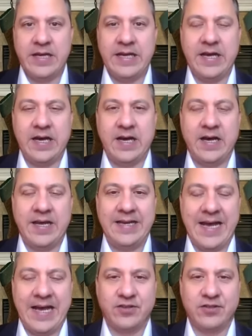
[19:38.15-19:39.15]

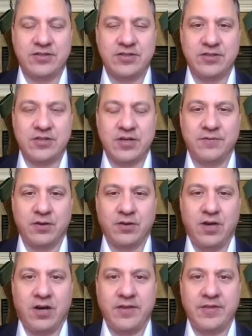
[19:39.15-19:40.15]
analysis of the
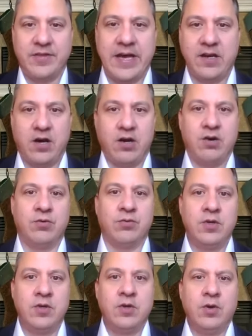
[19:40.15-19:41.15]
law that, oh,
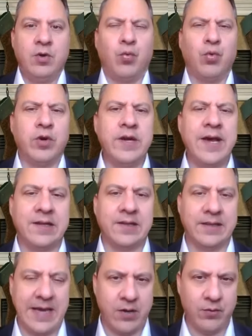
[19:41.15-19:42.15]
we're not
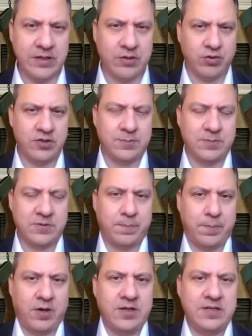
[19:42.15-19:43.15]
allowing Christmas
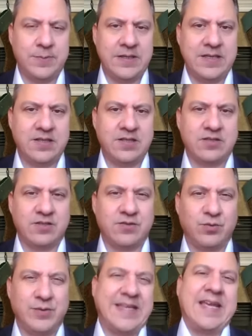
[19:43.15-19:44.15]
parties because
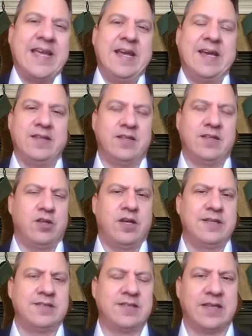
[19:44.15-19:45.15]
we can't, the law
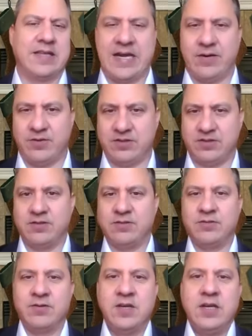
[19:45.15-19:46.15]
doesn't allow us
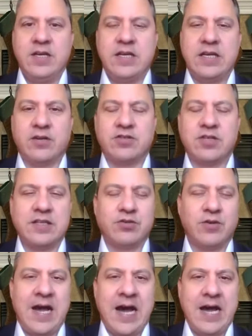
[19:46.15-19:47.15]
to, you know, so they
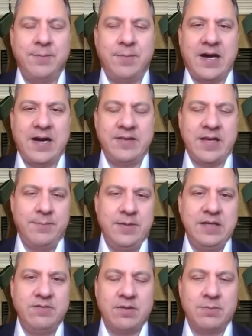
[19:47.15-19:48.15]
sort of hide behind that. Many
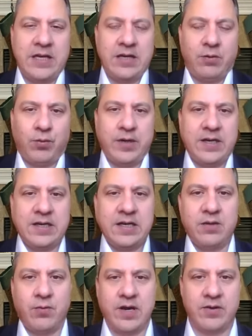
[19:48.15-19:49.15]
of them, they don't want it
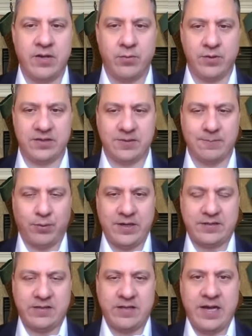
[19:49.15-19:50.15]
anyway, or they want to
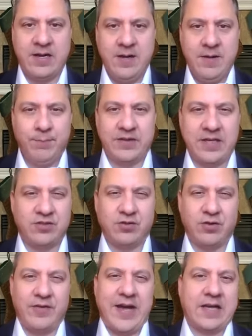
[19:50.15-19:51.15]
suppress that, but they
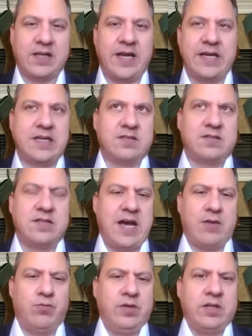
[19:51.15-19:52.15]
sort of act like it's
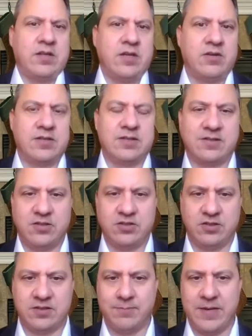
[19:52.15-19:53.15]
not really their
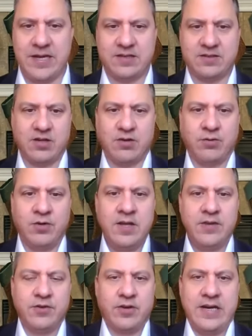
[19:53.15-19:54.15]
decision to make. So
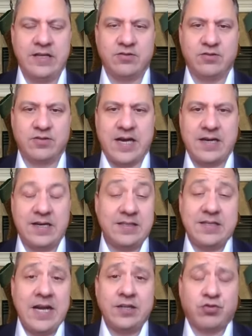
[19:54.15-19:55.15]
their hands are tied.
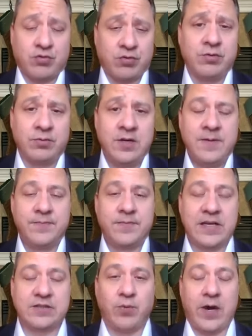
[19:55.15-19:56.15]
That's not true.
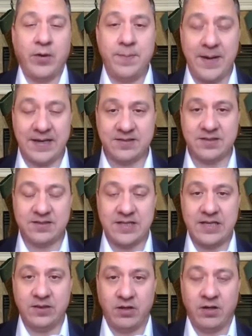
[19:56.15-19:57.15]
That's why we passed a
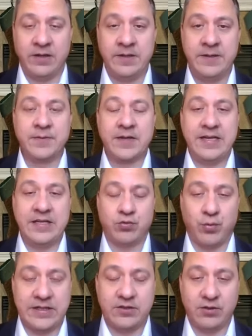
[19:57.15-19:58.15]
state law in
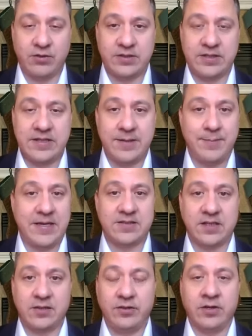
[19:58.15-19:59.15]
2013 that makes
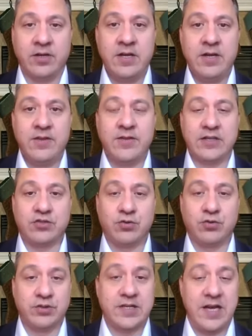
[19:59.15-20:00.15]
it clear that
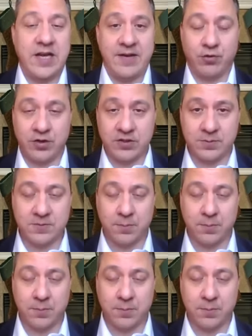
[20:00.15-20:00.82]
schools can have Christmas